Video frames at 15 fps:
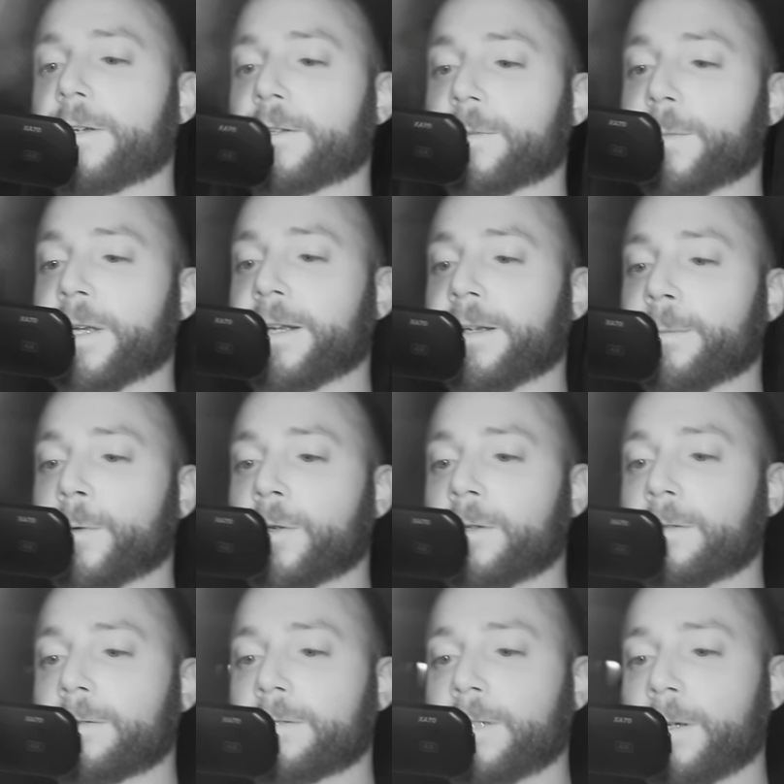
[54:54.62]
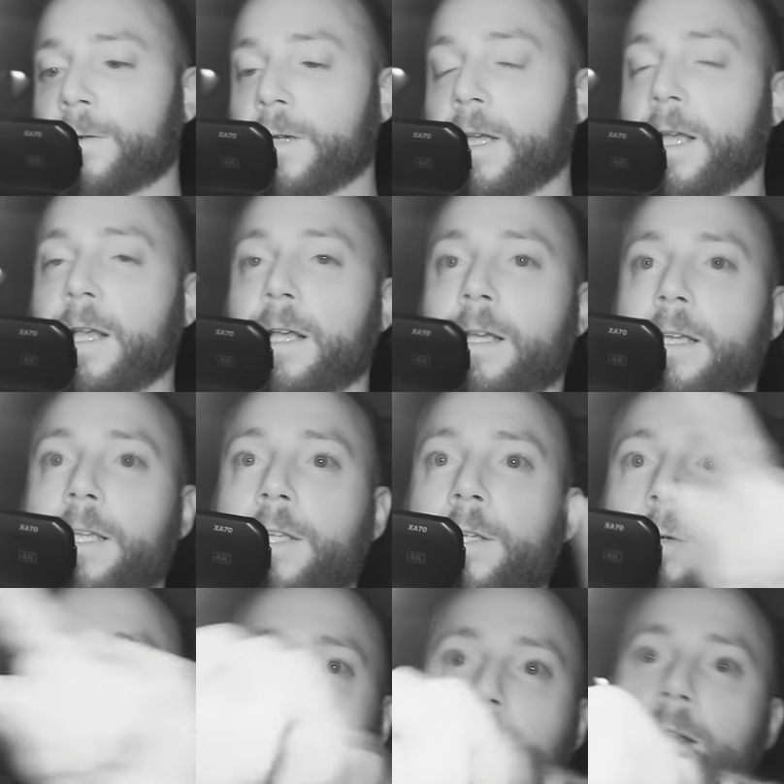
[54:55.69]
to talk to me anymore. So, uh -huh.
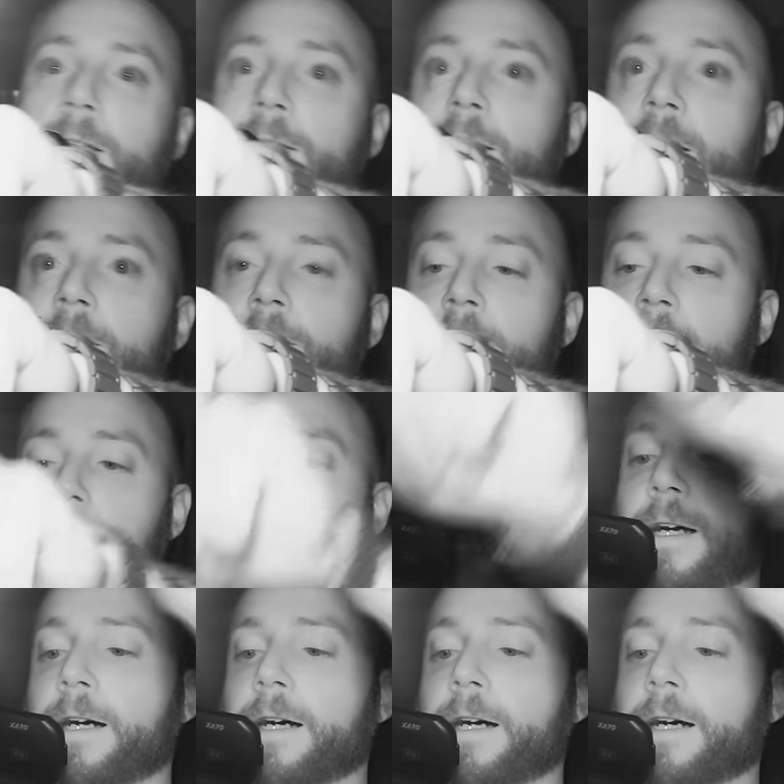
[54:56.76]
you head on down there.